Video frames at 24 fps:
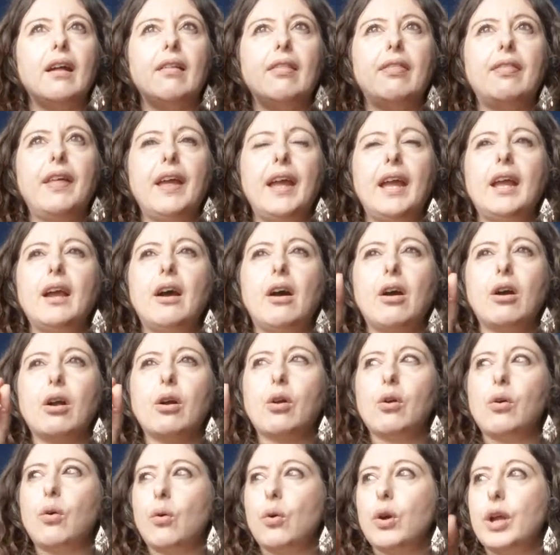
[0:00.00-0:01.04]
they
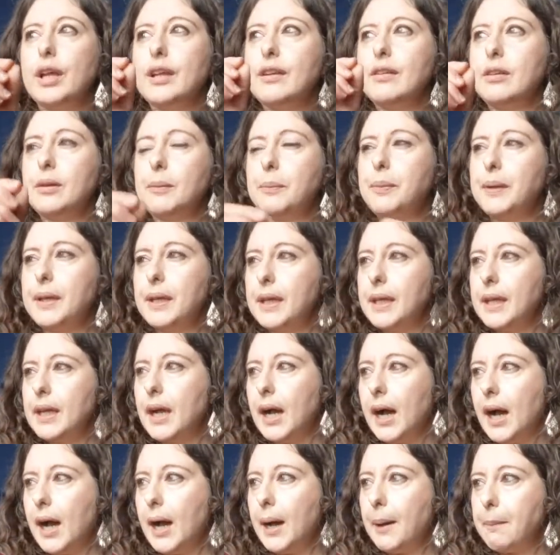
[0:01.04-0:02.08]
are going to be,
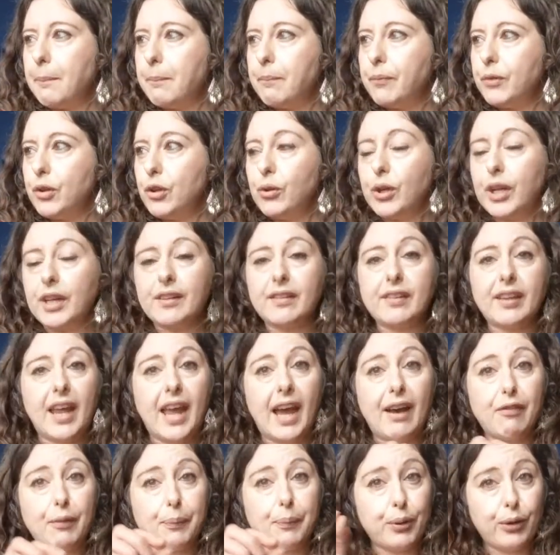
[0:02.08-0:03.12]
you get to
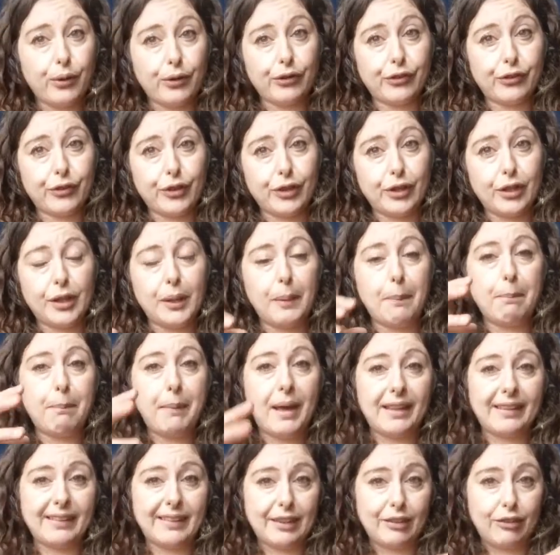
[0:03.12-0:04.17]
have a personal
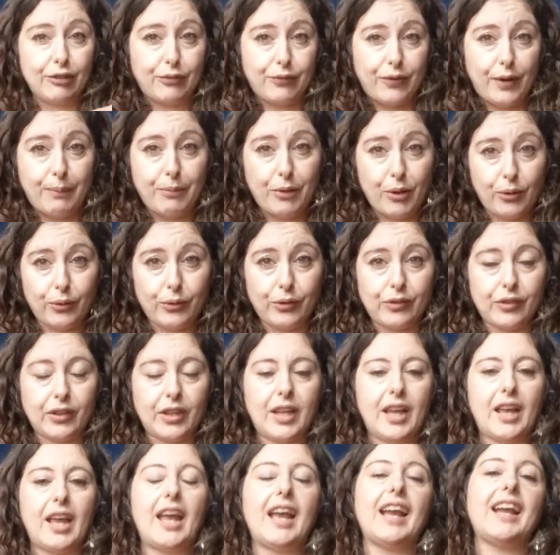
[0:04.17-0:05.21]
message from those
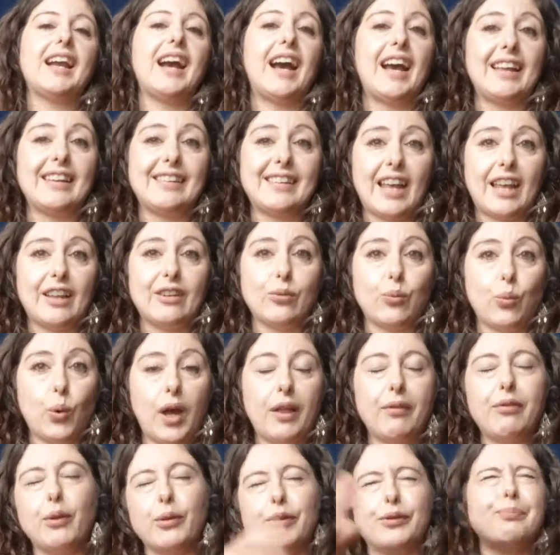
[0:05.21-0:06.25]
guys as
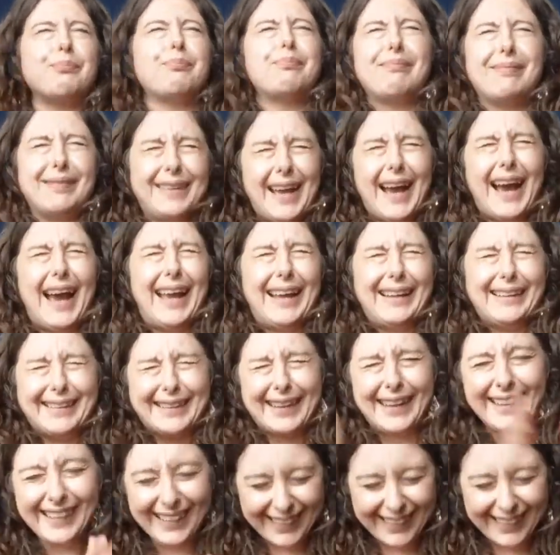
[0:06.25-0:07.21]
well. Those guys,